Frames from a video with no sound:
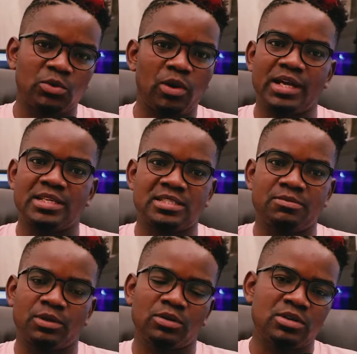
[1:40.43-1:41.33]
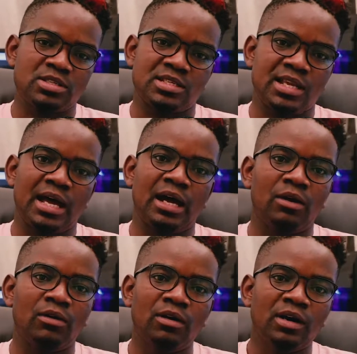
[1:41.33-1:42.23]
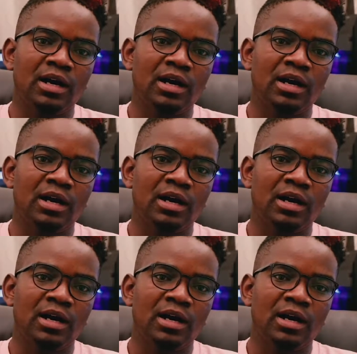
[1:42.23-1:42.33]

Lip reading: twice, because now